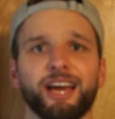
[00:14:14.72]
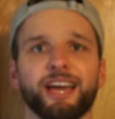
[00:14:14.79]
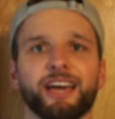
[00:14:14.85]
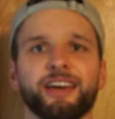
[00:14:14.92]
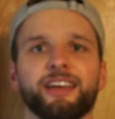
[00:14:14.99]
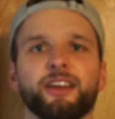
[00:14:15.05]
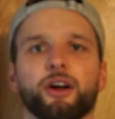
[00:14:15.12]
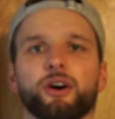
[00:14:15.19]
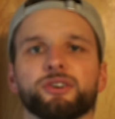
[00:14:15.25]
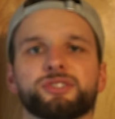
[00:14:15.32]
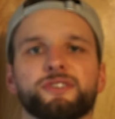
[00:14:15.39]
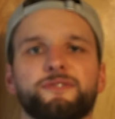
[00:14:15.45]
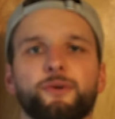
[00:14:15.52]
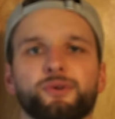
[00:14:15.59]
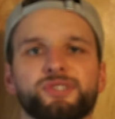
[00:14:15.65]
and it
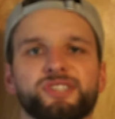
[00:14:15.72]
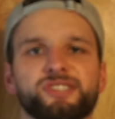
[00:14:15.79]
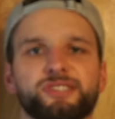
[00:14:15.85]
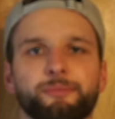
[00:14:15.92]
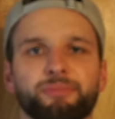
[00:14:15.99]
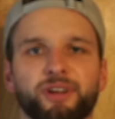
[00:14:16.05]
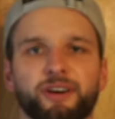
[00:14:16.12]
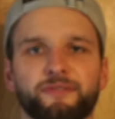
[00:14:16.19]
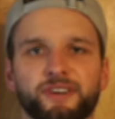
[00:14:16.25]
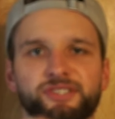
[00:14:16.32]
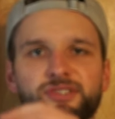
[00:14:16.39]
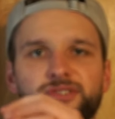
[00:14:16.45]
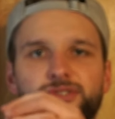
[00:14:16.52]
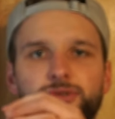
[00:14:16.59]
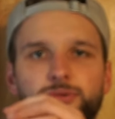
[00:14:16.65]
also forces the blood
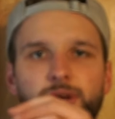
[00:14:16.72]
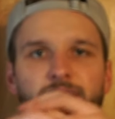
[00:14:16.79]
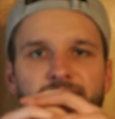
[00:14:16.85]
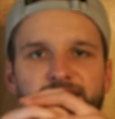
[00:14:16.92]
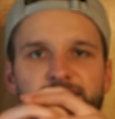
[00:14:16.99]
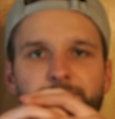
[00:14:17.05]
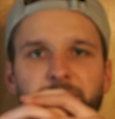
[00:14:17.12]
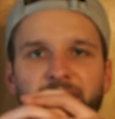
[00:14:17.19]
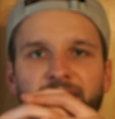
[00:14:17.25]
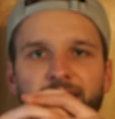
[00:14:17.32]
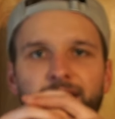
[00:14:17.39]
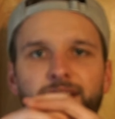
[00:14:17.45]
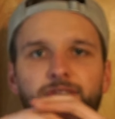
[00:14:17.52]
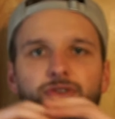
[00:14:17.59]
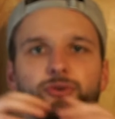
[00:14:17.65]
vessels to
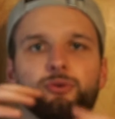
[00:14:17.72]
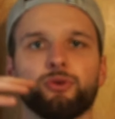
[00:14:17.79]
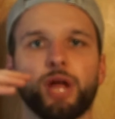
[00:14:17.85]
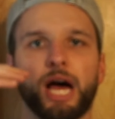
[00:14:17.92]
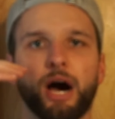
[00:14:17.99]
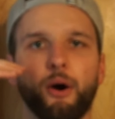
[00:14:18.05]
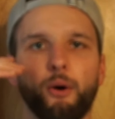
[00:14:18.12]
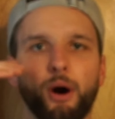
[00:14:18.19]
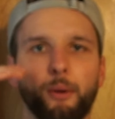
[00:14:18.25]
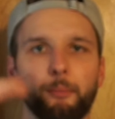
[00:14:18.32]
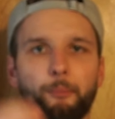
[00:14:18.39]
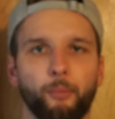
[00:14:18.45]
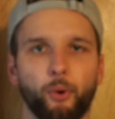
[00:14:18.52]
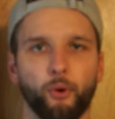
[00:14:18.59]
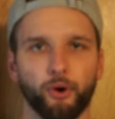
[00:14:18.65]
expand to allow
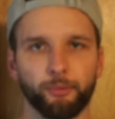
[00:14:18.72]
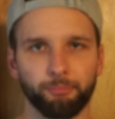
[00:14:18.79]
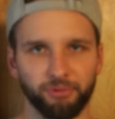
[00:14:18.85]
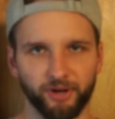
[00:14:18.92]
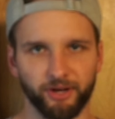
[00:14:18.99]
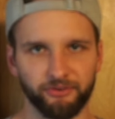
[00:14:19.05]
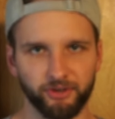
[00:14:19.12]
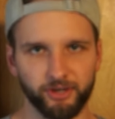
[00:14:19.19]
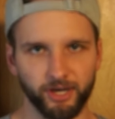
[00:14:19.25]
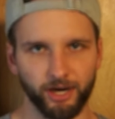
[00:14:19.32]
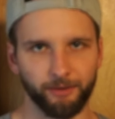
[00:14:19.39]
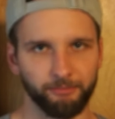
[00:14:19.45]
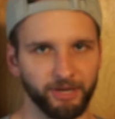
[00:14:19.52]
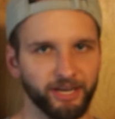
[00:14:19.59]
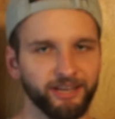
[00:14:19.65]
more blood to
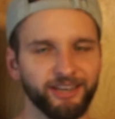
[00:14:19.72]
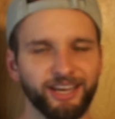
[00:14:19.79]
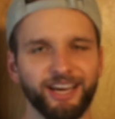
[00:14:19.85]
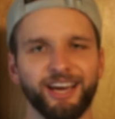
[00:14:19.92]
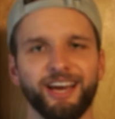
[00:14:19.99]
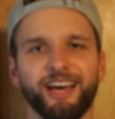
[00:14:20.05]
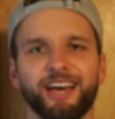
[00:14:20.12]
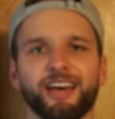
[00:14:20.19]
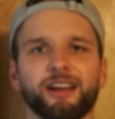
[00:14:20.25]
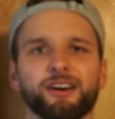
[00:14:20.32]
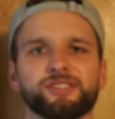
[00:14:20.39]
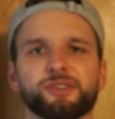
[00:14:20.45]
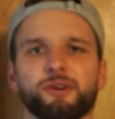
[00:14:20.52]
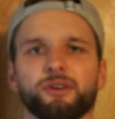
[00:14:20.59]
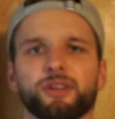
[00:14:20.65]
come in and
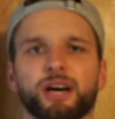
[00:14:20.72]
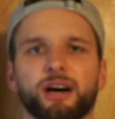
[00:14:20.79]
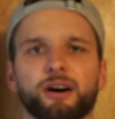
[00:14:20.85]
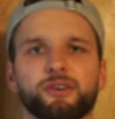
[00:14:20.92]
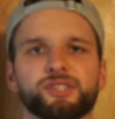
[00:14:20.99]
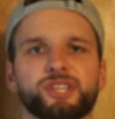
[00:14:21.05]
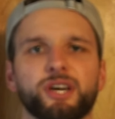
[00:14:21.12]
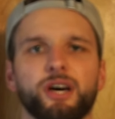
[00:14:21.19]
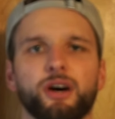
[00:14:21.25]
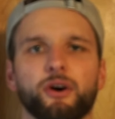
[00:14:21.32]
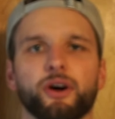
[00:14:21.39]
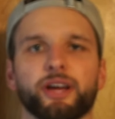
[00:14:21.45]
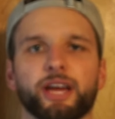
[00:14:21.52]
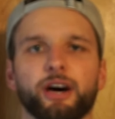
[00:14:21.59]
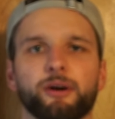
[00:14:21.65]
also allows
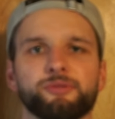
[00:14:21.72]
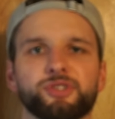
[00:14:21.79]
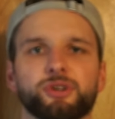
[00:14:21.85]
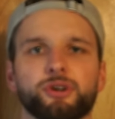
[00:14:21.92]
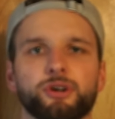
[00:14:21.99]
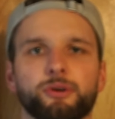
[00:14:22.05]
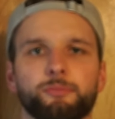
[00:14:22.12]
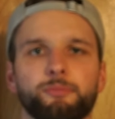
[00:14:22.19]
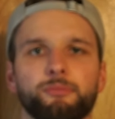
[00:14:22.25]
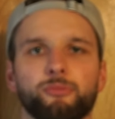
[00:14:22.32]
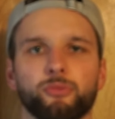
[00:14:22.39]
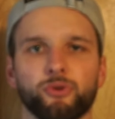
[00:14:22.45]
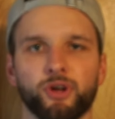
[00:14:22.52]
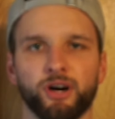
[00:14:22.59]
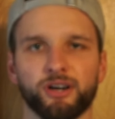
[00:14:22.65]
like helps your
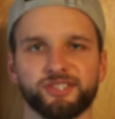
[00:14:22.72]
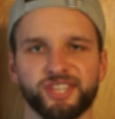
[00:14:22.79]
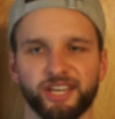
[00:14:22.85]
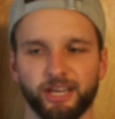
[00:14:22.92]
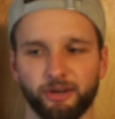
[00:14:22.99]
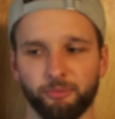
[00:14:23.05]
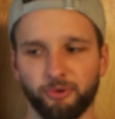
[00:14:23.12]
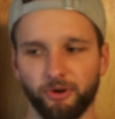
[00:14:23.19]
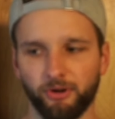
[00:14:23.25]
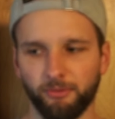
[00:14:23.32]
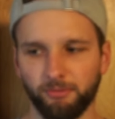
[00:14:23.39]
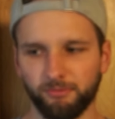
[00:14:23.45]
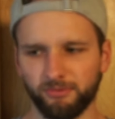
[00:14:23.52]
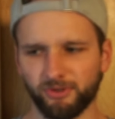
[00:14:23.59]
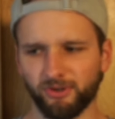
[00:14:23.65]
lungs like it will
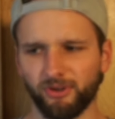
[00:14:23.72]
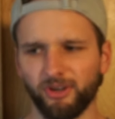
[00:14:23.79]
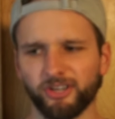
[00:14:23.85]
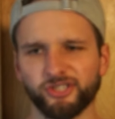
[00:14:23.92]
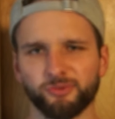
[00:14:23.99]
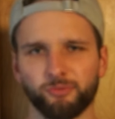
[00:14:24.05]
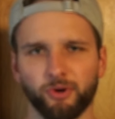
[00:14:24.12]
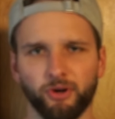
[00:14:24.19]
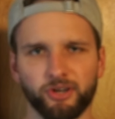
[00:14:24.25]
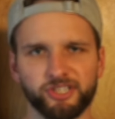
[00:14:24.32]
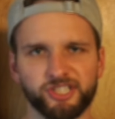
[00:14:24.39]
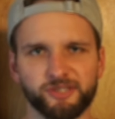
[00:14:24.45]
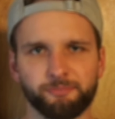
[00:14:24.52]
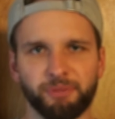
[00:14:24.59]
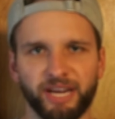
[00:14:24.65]
your lungs will
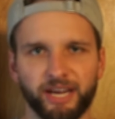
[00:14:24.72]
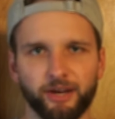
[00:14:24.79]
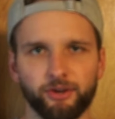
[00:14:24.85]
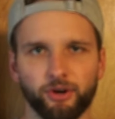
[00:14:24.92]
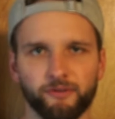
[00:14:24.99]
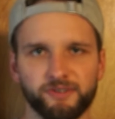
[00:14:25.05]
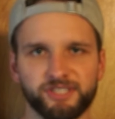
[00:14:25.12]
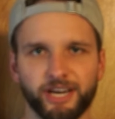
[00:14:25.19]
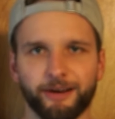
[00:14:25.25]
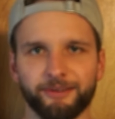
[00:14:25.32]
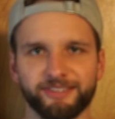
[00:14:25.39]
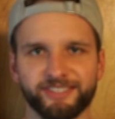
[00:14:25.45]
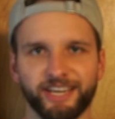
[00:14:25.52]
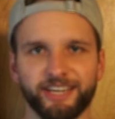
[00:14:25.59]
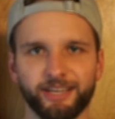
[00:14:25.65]
expand over time
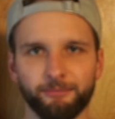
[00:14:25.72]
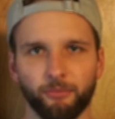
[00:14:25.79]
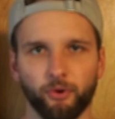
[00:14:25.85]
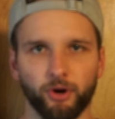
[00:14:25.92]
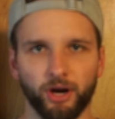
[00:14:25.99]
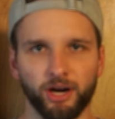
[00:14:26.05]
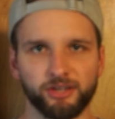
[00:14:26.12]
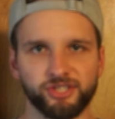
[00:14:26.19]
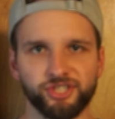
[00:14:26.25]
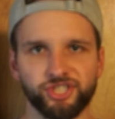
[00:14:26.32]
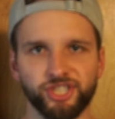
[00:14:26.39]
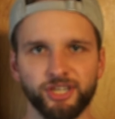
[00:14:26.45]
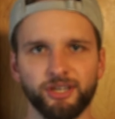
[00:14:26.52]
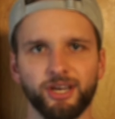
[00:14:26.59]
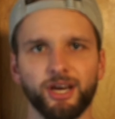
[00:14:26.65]
to take in more
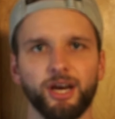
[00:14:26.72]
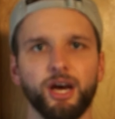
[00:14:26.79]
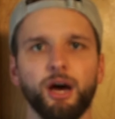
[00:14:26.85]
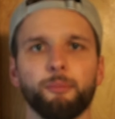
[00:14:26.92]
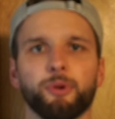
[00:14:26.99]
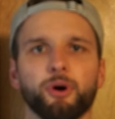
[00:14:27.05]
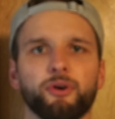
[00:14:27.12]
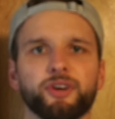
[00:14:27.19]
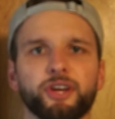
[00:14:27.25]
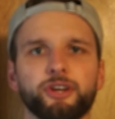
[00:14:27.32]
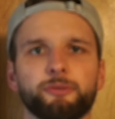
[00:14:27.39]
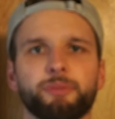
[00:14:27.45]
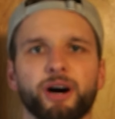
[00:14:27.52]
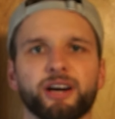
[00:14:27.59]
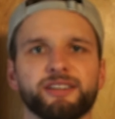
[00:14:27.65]
oxygen but it'll get
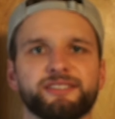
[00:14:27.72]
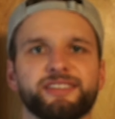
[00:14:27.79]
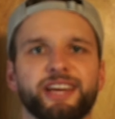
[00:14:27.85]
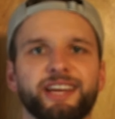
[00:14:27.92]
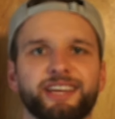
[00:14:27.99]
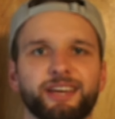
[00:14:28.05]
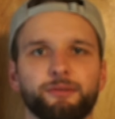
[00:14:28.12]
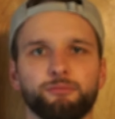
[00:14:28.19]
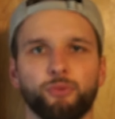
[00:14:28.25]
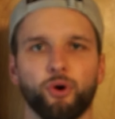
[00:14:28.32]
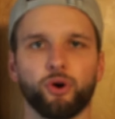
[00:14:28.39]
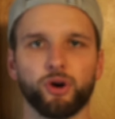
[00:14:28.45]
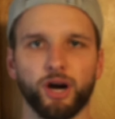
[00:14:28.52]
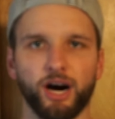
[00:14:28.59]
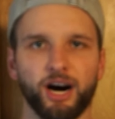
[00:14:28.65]
your body to take in
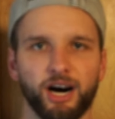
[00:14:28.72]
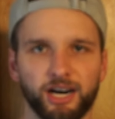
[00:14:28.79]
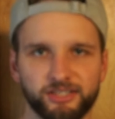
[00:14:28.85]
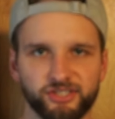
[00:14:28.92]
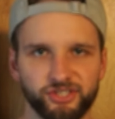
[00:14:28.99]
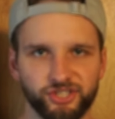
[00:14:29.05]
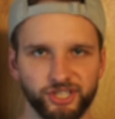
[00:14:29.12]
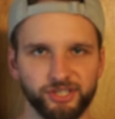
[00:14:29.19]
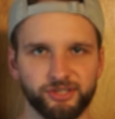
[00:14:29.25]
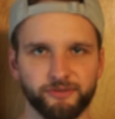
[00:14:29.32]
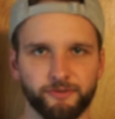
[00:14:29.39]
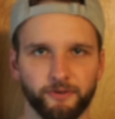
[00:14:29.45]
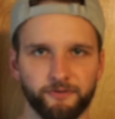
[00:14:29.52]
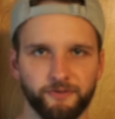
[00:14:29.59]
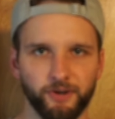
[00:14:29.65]
more oxygen to
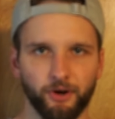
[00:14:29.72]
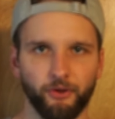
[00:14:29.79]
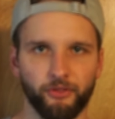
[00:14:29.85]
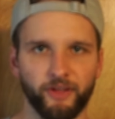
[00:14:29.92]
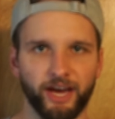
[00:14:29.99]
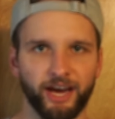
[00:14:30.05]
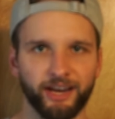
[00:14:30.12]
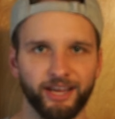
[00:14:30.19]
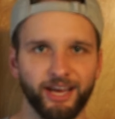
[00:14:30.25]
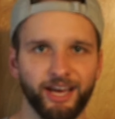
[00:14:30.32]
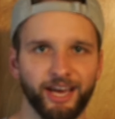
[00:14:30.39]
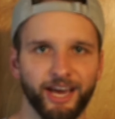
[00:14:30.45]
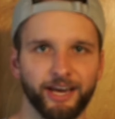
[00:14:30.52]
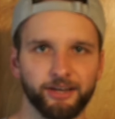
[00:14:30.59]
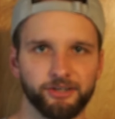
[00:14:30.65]
fulfill that
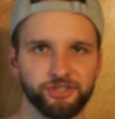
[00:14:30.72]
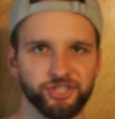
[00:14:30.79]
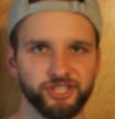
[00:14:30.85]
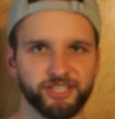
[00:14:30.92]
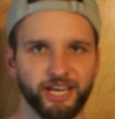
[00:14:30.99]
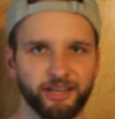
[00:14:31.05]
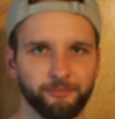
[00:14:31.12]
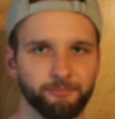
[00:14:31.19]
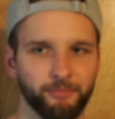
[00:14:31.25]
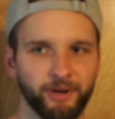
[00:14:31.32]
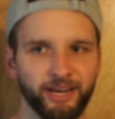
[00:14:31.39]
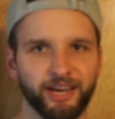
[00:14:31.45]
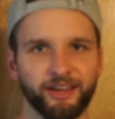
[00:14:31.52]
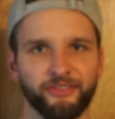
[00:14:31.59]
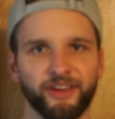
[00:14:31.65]
energy that
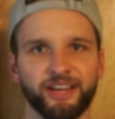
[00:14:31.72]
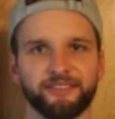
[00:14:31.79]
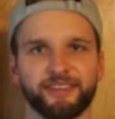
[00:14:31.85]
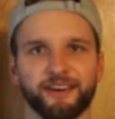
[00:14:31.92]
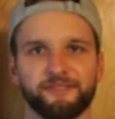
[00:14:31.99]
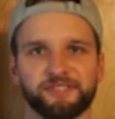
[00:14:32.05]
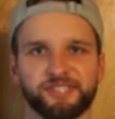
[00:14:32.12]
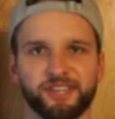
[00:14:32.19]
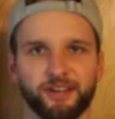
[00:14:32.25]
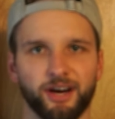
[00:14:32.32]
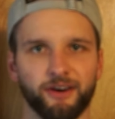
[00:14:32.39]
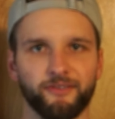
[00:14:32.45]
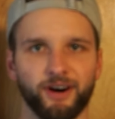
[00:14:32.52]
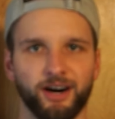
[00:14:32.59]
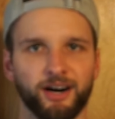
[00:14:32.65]
man that deficit
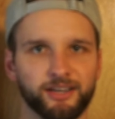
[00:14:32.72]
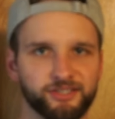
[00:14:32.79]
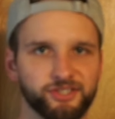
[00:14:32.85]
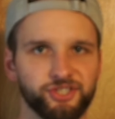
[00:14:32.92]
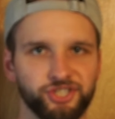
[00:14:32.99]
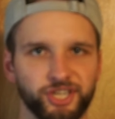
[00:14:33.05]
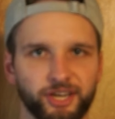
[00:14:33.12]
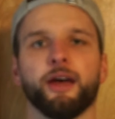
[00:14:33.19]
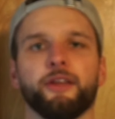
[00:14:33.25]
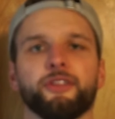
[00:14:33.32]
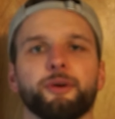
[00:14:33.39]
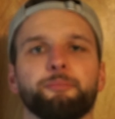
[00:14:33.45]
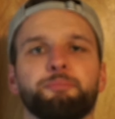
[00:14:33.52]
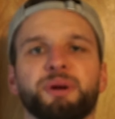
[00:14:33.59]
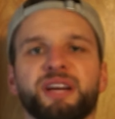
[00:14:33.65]
of oxygen and
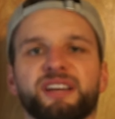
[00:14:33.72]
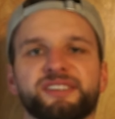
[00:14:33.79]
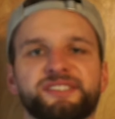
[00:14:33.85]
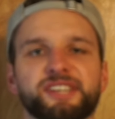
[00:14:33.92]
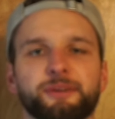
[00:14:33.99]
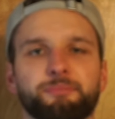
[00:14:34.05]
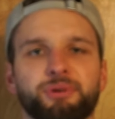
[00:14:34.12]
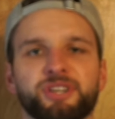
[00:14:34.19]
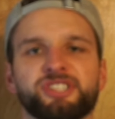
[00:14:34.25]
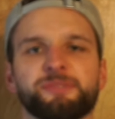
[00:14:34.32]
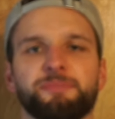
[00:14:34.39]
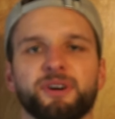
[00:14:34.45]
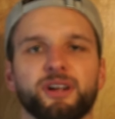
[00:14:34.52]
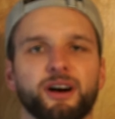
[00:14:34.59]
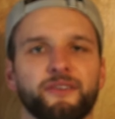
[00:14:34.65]
the basic
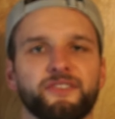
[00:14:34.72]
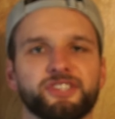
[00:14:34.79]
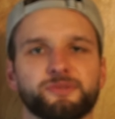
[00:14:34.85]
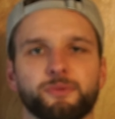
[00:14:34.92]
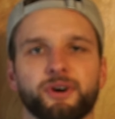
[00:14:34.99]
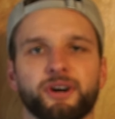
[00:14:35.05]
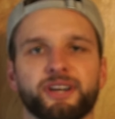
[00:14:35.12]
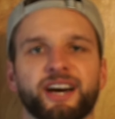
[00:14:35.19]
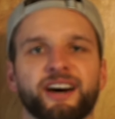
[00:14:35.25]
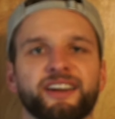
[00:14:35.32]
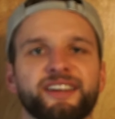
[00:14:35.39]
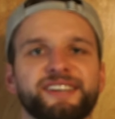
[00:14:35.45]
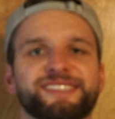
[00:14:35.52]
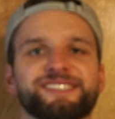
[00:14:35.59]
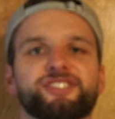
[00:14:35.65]
principle of this workout
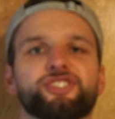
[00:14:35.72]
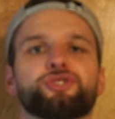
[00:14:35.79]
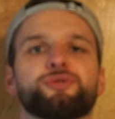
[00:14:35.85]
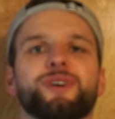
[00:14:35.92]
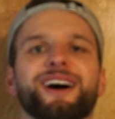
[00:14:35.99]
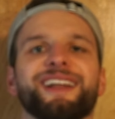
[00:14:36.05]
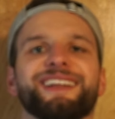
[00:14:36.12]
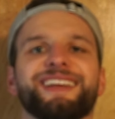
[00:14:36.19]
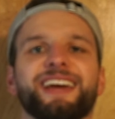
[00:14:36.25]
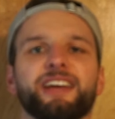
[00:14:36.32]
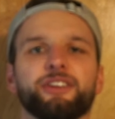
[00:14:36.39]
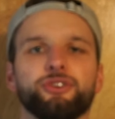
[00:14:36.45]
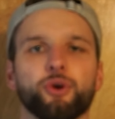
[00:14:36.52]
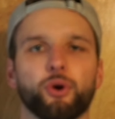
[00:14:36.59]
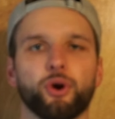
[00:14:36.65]
is is trying to
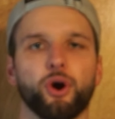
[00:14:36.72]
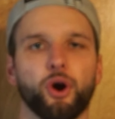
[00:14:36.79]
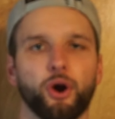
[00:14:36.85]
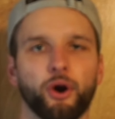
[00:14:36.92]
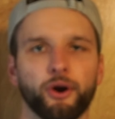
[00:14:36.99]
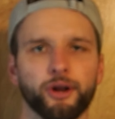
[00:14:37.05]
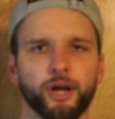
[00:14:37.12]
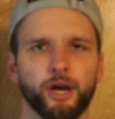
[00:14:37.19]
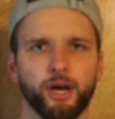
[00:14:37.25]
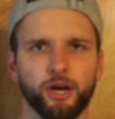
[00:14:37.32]
get your heart